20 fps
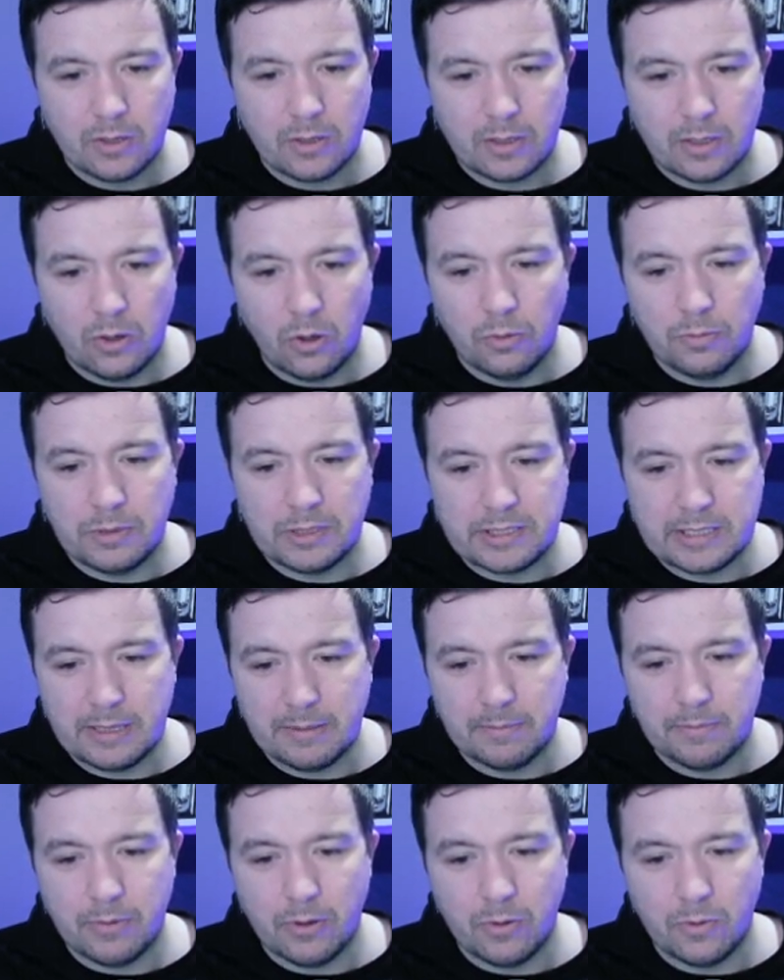Up the
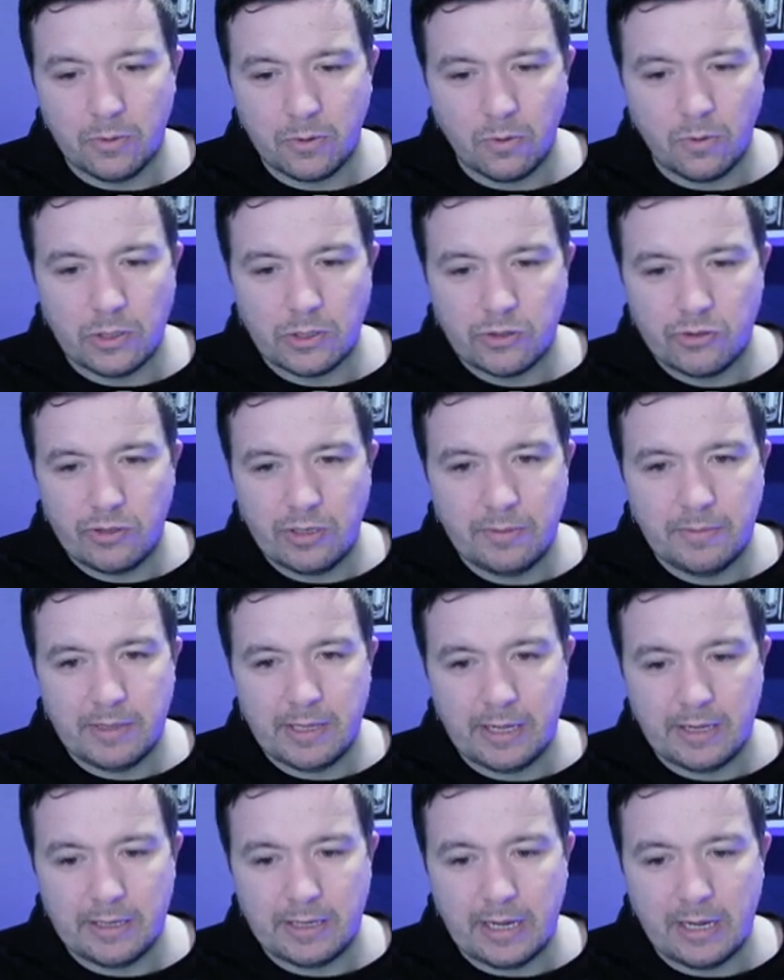tempo, go extremely high
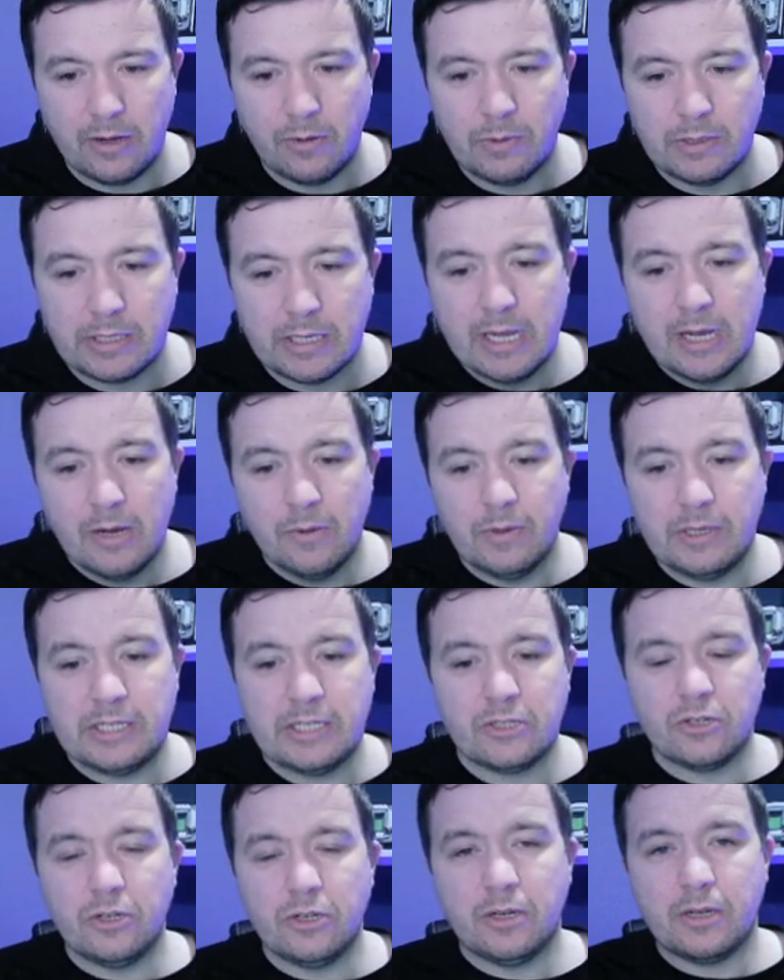in that, which, which is
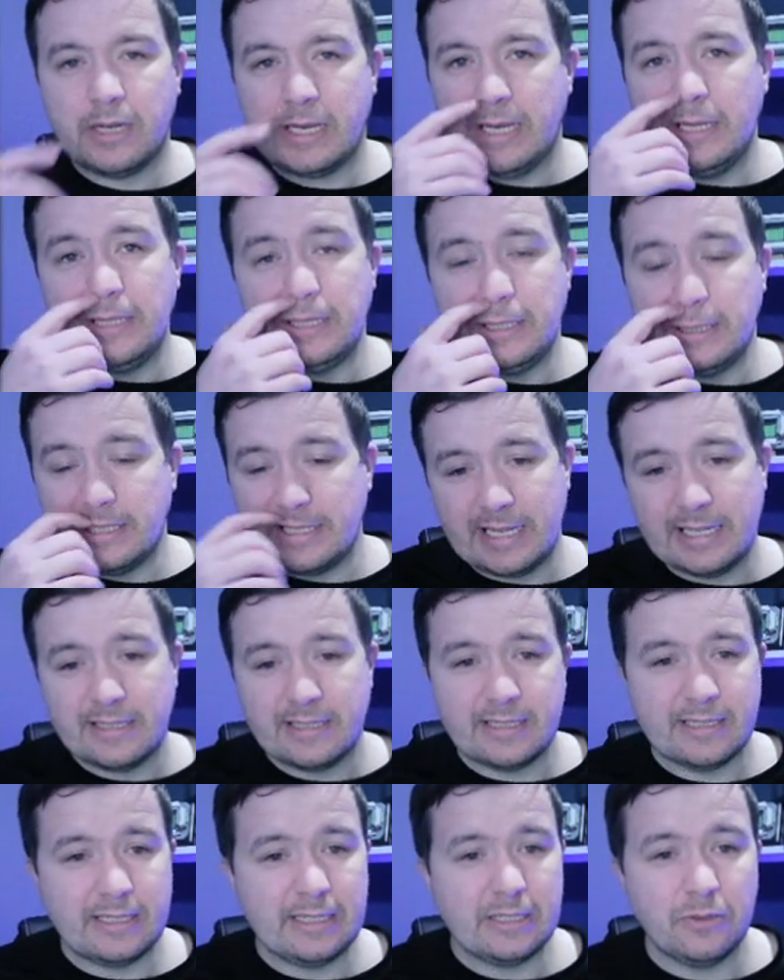going to kill the
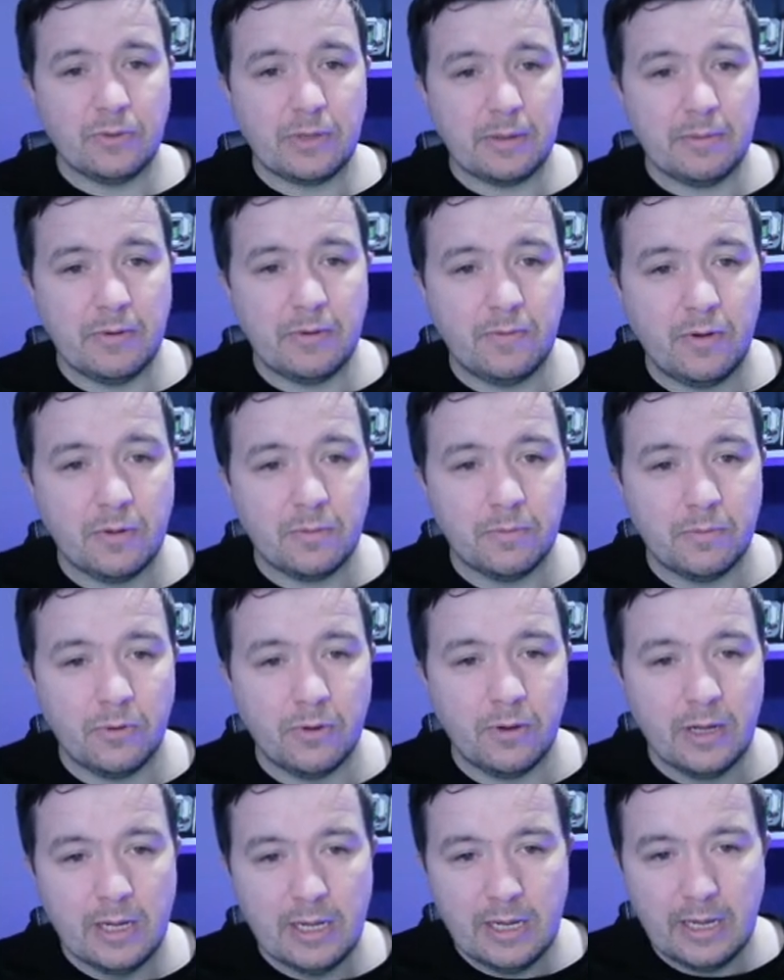intensity, don't get me wrong, but
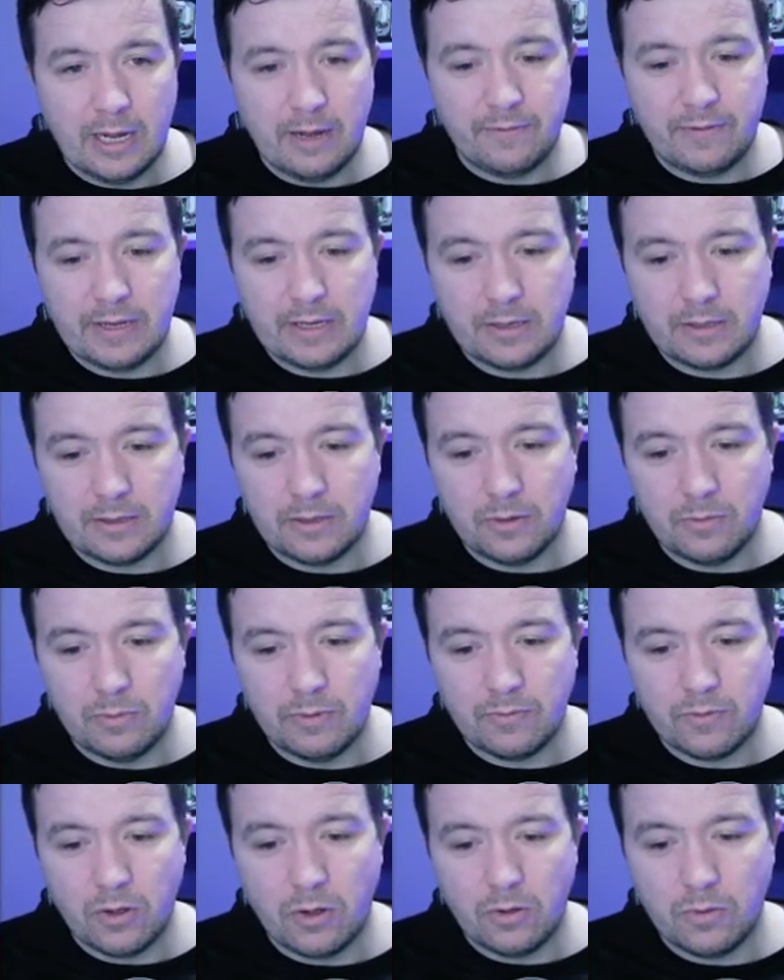I think that we've
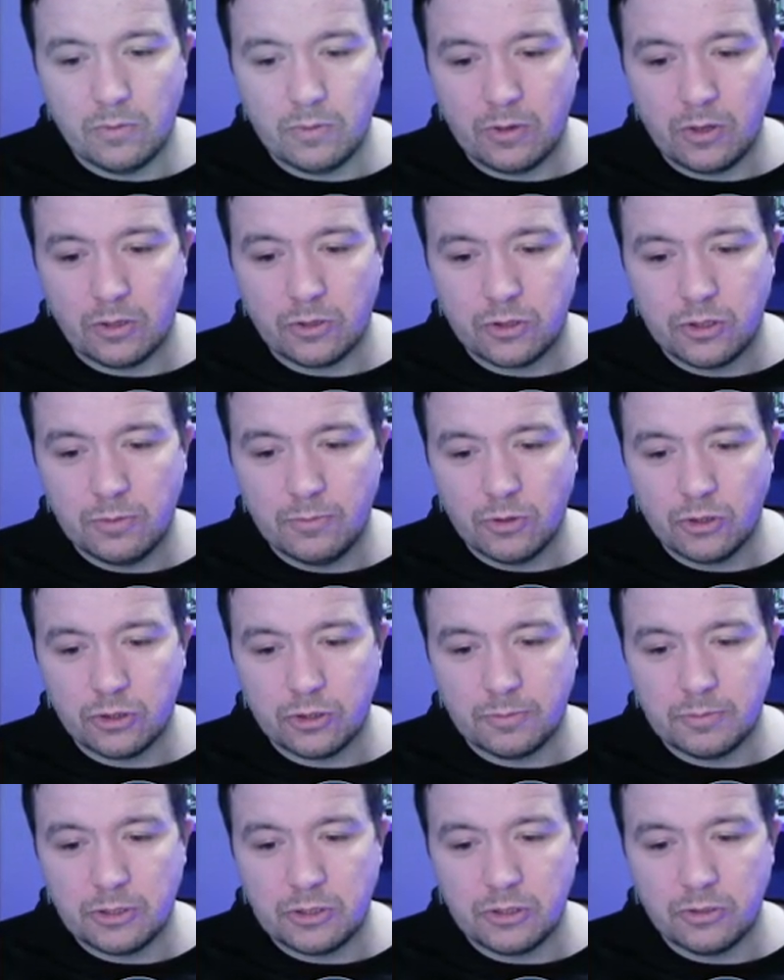got we've got two more
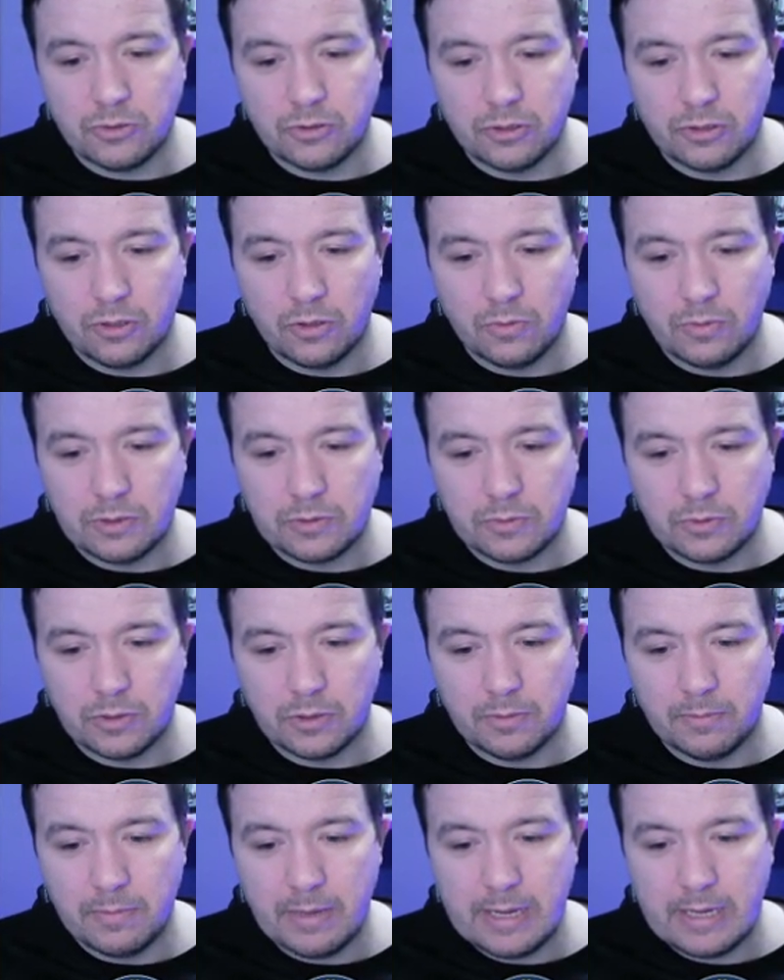substitutes to do, which we're going to
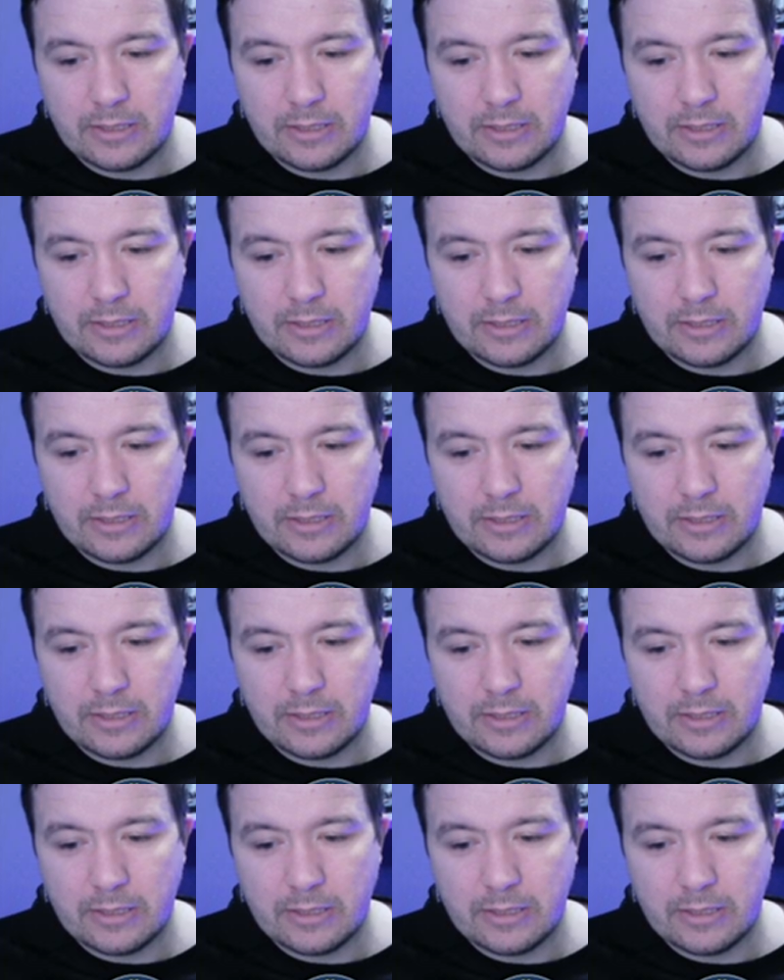make.